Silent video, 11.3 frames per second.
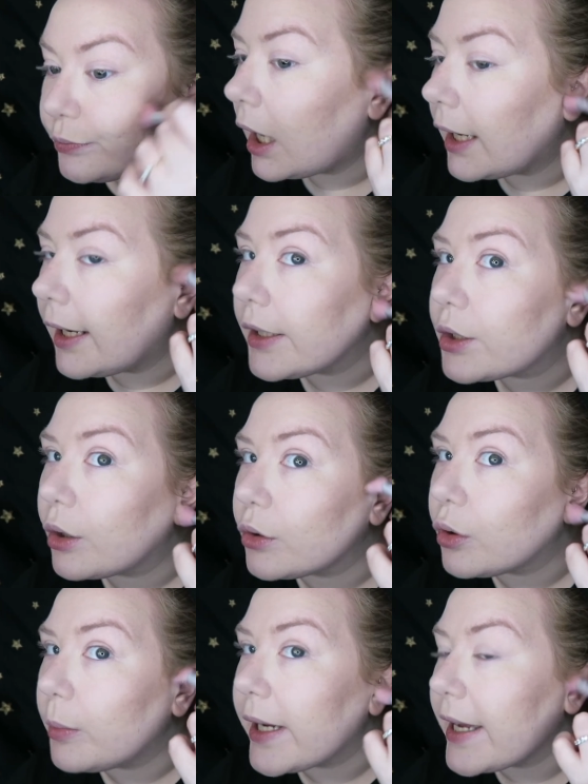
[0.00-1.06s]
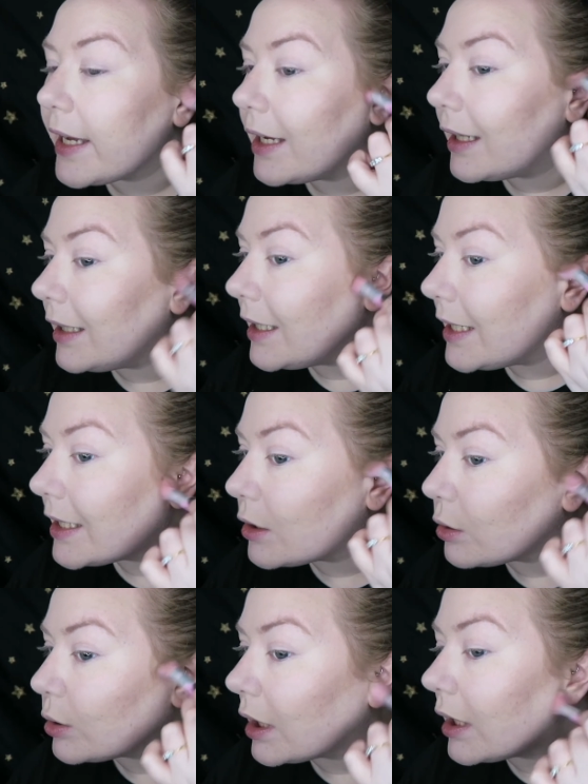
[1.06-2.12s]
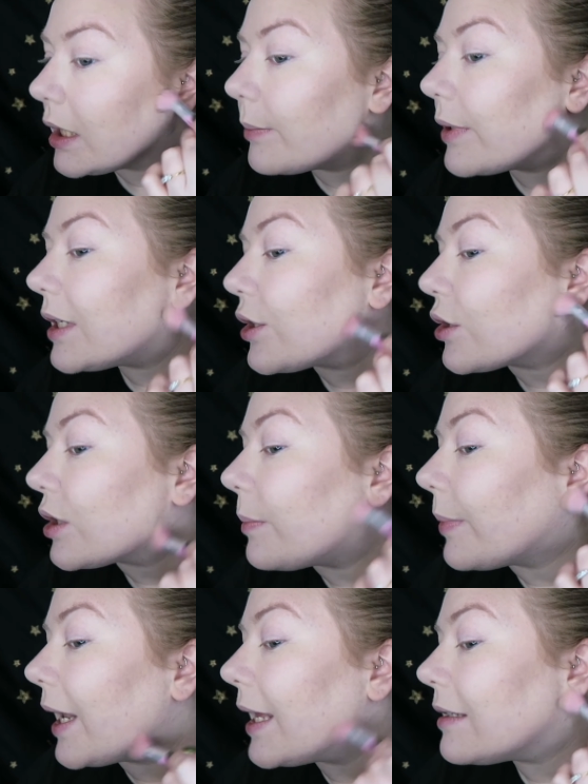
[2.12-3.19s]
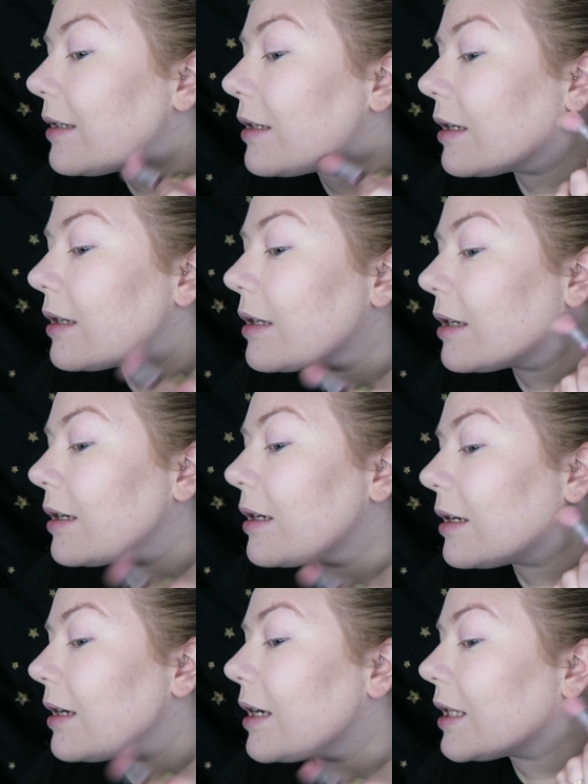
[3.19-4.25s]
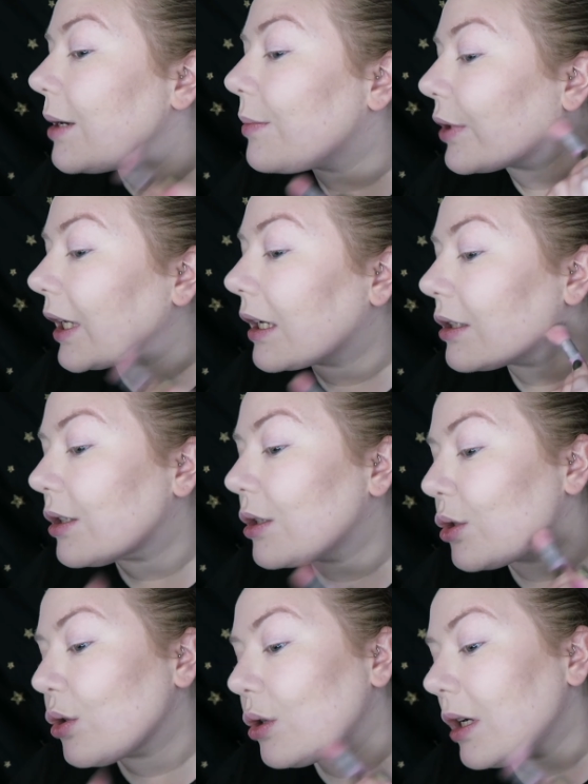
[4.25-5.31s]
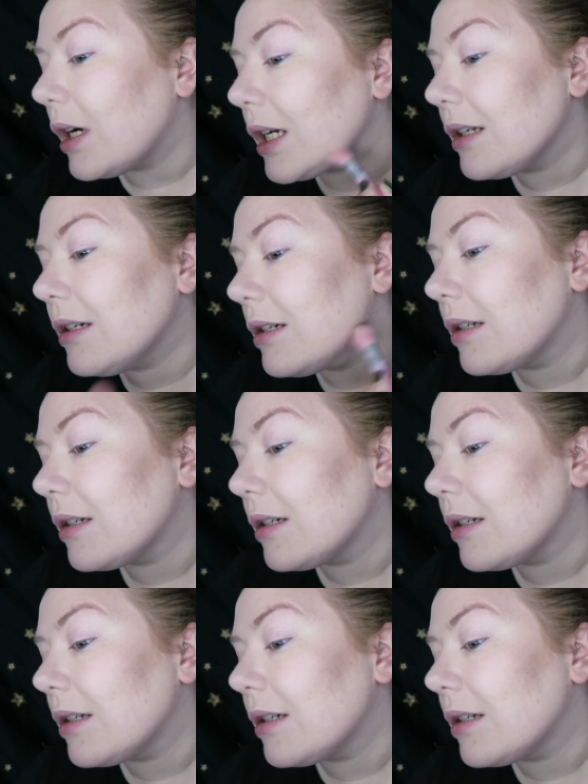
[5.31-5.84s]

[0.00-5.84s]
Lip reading: I like to contour my ear a little tiny bit just to blend, and then bring it under the jawline